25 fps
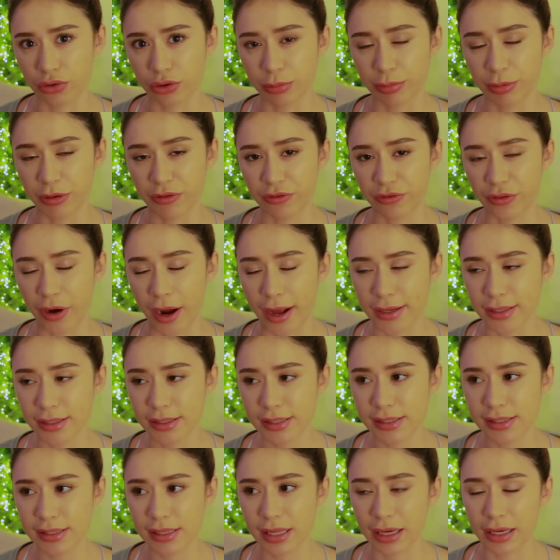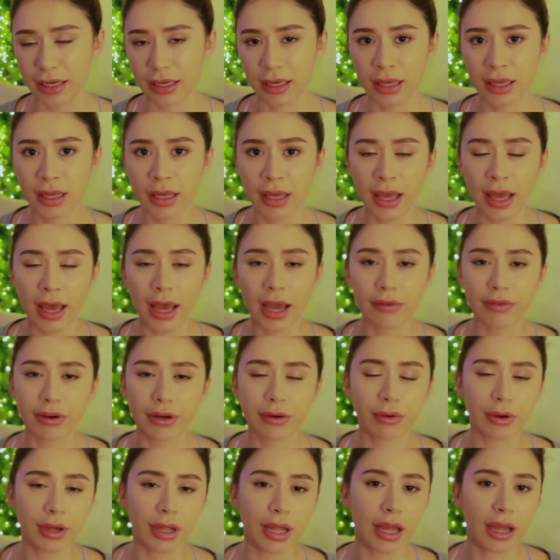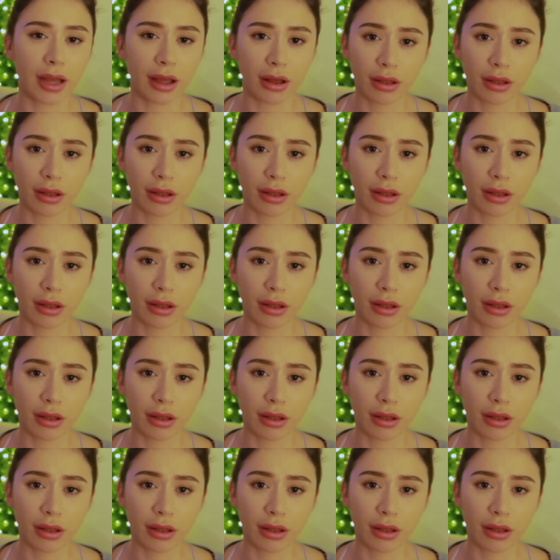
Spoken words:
group of friends. Like everyone,